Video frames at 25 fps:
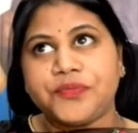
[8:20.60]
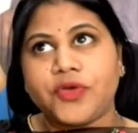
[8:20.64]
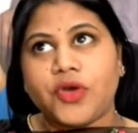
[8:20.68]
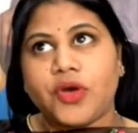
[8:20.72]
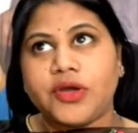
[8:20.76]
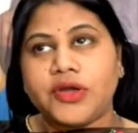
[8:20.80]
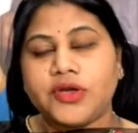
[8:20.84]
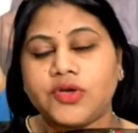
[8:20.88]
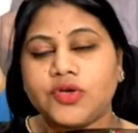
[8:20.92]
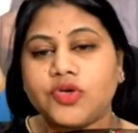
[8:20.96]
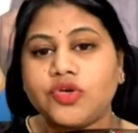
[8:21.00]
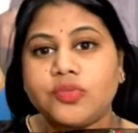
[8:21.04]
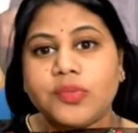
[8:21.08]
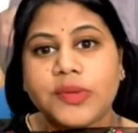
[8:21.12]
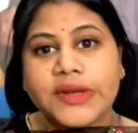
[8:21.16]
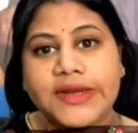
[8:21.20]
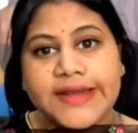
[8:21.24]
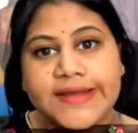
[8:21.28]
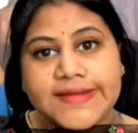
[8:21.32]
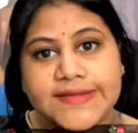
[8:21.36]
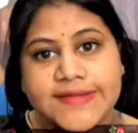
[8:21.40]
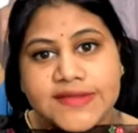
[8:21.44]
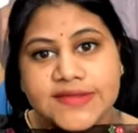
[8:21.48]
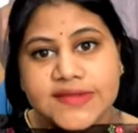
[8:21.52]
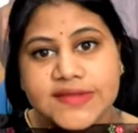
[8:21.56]
or it could be
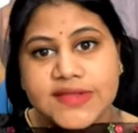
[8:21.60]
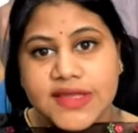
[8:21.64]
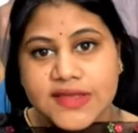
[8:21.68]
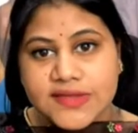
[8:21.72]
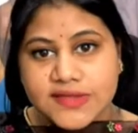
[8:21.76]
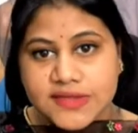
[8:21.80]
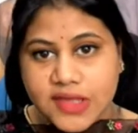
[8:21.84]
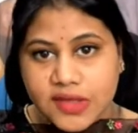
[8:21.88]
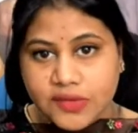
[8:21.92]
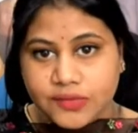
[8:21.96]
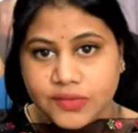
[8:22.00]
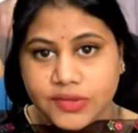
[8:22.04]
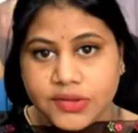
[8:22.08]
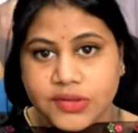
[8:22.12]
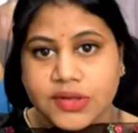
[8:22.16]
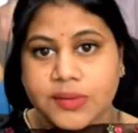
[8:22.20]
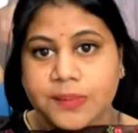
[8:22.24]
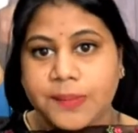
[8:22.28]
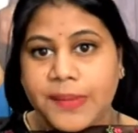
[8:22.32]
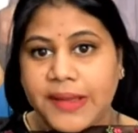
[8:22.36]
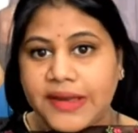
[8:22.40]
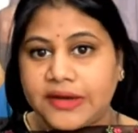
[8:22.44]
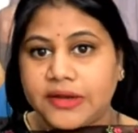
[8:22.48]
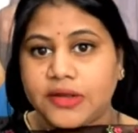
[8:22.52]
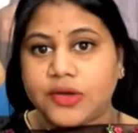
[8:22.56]
day 6, day 7,
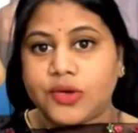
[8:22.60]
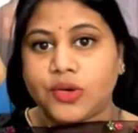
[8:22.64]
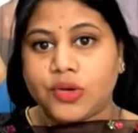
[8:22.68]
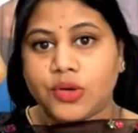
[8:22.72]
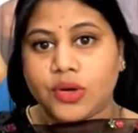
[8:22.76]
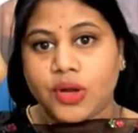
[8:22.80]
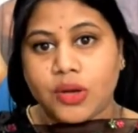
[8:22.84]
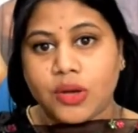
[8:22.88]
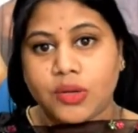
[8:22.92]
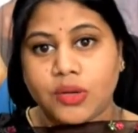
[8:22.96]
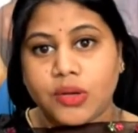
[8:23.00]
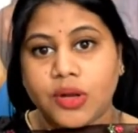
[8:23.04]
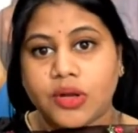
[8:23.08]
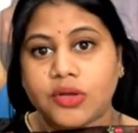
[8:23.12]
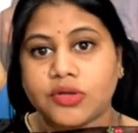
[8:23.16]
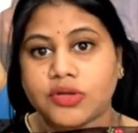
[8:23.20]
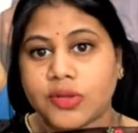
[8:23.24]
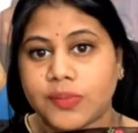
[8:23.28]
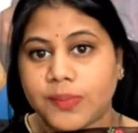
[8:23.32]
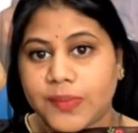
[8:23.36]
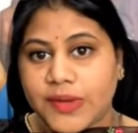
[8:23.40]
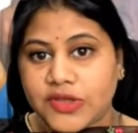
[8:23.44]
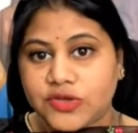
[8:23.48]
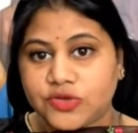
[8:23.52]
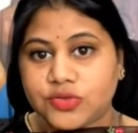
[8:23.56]
depending on how long
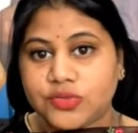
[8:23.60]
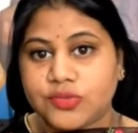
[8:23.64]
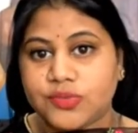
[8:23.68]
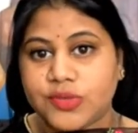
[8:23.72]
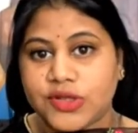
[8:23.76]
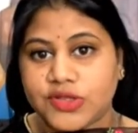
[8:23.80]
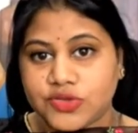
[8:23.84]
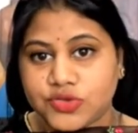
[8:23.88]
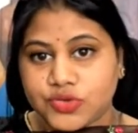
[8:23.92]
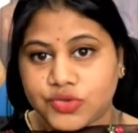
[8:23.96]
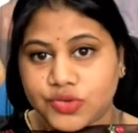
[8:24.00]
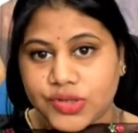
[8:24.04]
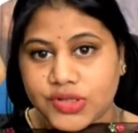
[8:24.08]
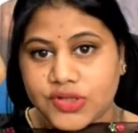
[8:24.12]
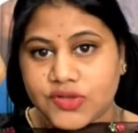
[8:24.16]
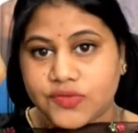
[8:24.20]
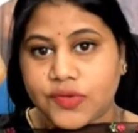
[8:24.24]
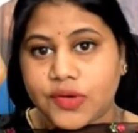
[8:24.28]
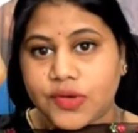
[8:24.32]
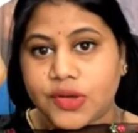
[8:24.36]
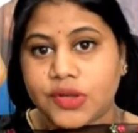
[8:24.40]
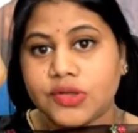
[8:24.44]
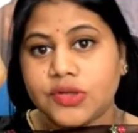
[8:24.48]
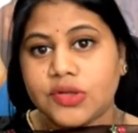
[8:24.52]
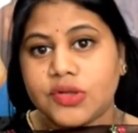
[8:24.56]
the patient menstruates
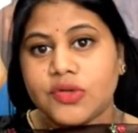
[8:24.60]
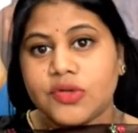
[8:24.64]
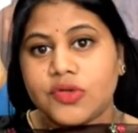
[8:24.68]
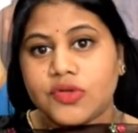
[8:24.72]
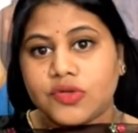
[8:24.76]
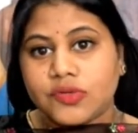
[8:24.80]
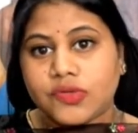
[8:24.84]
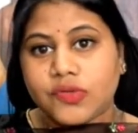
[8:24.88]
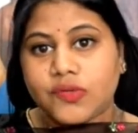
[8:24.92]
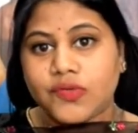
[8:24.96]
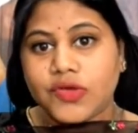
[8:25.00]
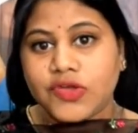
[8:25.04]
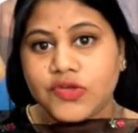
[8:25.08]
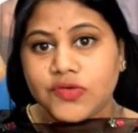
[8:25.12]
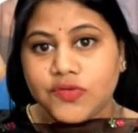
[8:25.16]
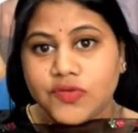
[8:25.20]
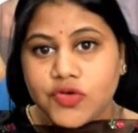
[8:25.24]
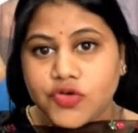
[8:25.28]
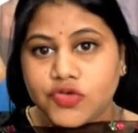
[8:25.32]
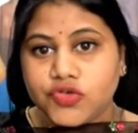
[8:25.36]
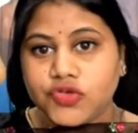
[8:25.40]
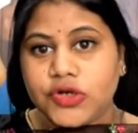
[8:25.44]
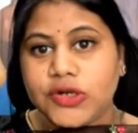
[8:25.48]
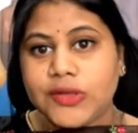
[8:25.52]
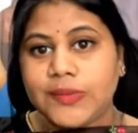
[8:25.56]
for. So we
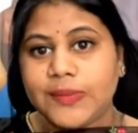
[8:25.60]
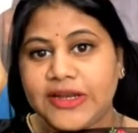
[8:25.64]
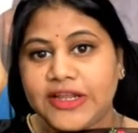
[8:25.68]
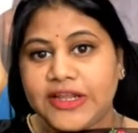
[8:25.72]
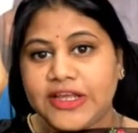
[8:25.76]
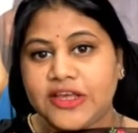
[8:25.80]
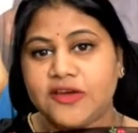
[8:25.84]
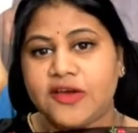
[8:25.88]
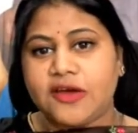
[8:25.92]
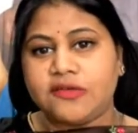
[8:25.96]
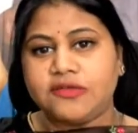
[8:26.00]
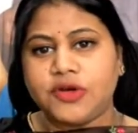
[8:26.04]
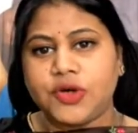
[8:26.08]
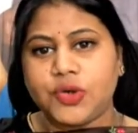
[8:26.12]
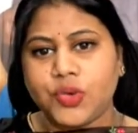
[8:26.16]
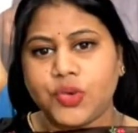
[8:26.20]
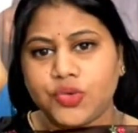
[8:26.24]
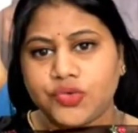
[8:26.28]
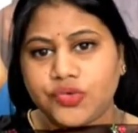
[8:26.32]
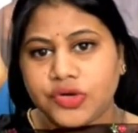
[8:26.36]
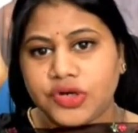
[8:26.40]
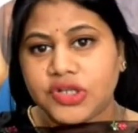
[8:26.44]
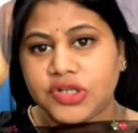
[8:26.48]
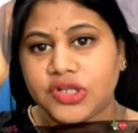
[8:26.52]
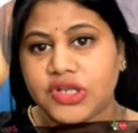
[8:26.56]
usually believe after
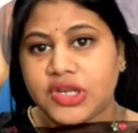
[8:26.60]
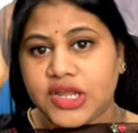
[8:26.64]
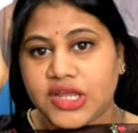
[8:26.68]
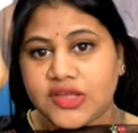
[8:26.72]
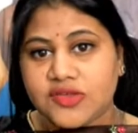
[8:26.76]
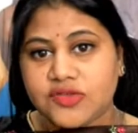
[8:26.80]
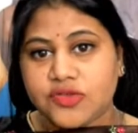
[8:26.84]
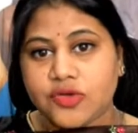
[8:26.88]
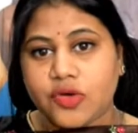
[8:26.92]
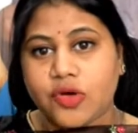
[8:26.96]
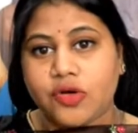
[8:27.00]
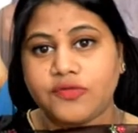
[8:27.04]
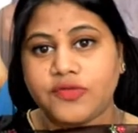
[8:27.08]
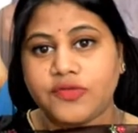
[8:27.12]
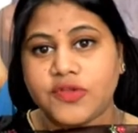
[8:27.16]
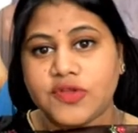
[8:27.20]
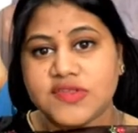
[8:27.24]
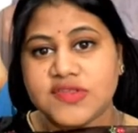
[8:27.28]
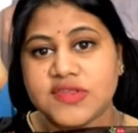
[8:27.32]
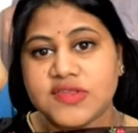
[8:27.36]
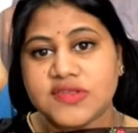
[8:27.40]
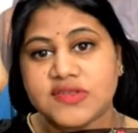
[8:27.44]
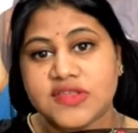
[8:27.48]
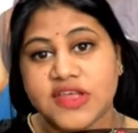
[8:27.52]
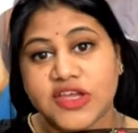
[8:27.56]
2-3 days of the
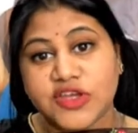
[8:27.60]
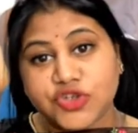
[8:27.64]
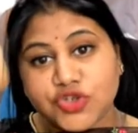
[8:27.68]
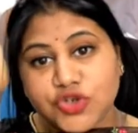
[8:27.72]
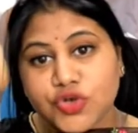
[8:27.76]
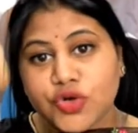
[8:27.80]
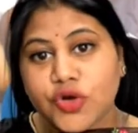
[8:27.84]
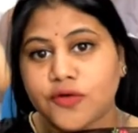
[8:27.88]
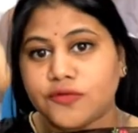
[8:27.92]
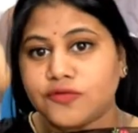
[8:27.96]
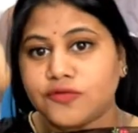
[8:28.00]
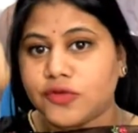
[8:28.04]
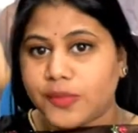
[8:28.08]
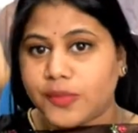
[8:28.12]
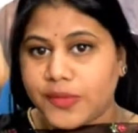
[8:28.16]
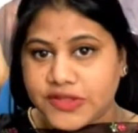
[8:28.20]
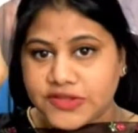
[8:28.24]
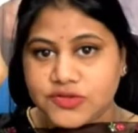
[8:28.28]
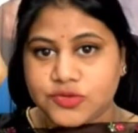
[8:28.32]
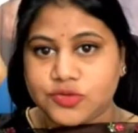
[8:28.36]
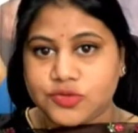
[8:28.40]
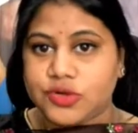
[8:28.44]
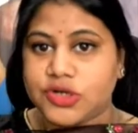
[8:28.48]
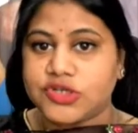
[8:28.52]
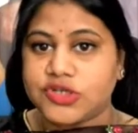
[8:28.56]
cessation of the
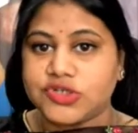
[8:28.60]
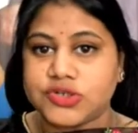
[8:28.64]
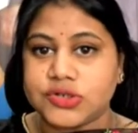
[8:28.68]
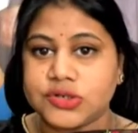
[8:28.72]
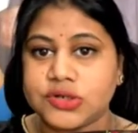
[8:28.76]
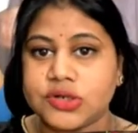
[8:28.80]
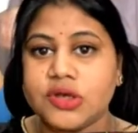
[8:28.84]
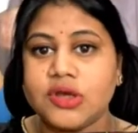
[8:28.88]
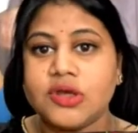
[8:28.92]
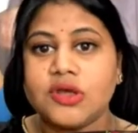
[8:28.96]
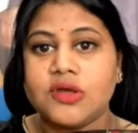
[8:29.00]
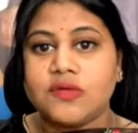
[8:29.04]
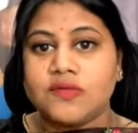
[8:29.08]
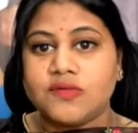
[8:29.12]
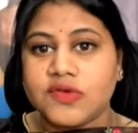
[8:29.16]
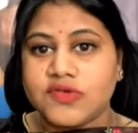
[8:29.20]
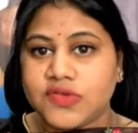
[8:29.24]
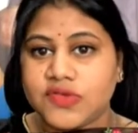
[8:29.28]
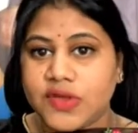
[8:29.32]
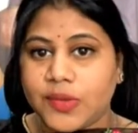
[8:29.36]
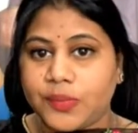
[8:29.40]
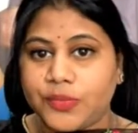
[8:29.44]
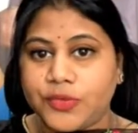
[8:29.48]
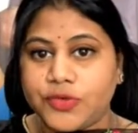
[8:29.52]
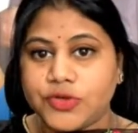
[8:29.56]
menstruation, we're
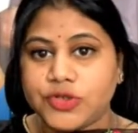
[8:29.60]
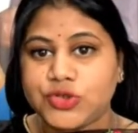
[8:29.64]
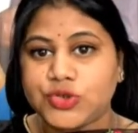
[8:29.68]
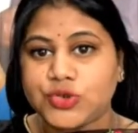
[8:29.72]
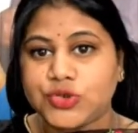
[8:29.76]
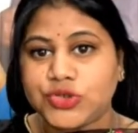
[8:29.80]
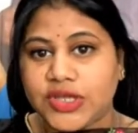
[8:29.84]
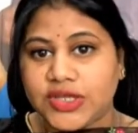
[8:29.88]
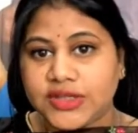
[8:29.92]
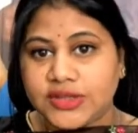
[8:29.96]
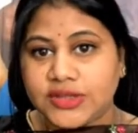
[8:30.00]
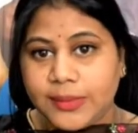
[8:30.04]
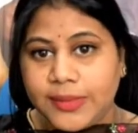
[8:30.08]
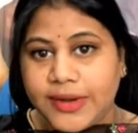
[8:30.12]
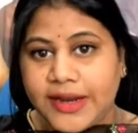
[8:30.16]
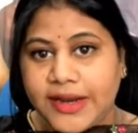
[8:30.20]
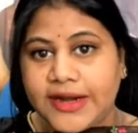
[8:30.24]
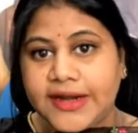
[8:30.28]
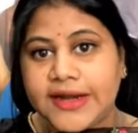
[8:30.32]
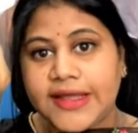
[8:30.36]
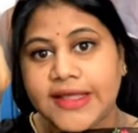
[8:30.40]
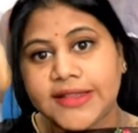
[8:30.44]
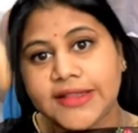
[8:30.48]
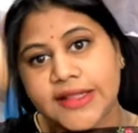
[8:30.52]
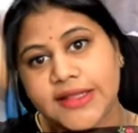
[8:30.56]
supposed to take the
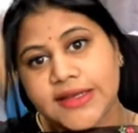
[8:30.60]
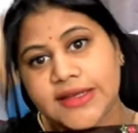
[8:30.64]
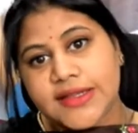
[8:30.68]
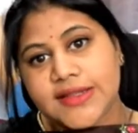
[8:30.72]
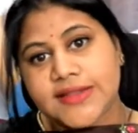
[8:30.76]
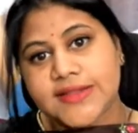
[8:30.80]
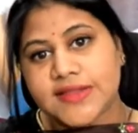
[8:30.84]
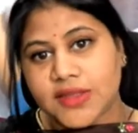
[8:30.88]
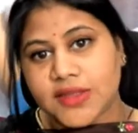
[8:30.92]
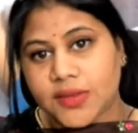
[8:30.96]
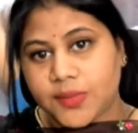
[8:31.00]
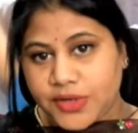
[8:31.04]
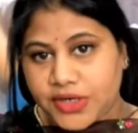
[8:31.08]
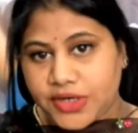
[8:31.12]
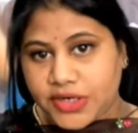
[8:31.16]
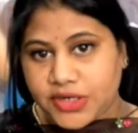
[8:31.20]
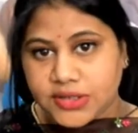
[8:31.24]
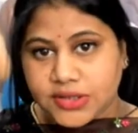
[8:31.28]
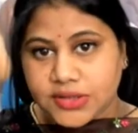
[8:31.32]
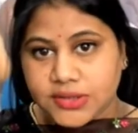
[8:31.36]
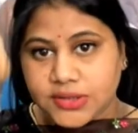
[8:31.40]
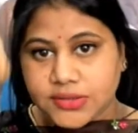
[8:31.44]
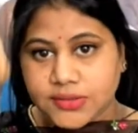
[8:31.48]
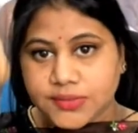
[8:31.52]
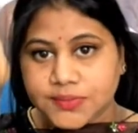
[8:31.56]
blood and then
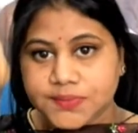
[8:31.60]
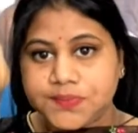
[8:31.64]
inseminate it.